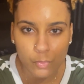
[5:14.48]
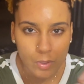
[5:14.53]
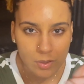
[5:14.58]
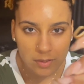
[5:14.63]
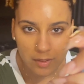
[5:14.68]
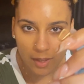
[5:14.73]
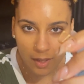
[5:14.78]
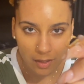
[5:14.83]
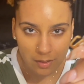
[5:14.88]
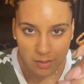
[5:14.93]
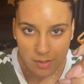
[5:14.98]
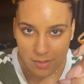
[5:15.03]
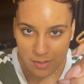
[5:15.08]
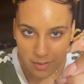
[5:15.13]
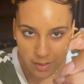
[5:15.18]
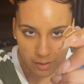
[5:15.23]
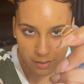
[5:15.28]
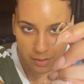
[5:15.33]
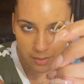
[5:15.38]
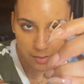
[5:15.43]
what the hell is
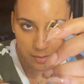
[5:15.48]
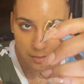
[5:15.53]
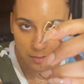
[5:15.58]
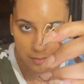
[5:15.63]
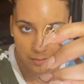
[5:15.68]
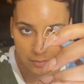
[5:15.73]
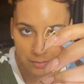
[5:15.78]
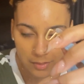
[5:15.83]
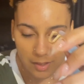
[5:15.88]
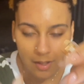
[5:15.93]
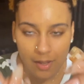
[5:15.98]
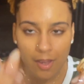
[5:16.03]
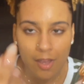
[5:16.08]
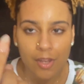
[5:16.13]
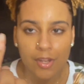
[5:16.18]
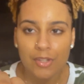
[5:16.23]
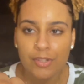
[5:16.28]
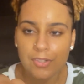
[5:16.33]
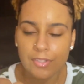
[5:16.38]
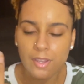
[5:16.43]
this?
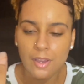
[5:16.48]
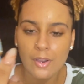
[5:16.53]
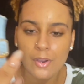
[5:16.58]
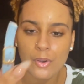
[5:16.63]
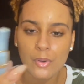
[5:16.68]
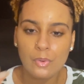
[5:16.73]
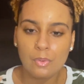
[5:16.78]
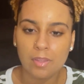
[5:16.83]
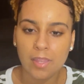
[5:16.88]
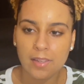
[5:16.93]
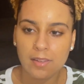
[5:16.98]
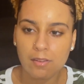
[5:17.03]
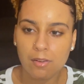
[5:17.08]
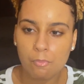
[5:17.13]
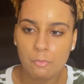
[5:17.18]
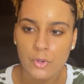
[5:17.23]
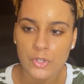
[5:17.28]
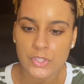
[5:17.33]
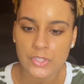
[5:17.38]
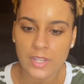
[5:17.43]
So like
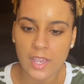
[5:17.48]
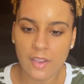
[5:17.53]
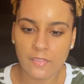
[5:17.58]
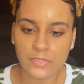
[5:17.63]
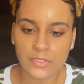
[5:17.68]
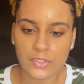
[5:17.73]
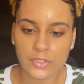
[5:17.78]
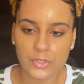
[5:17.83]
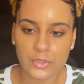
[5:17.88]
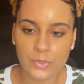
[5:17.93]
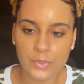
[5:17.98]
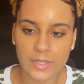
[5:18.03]
what you have to do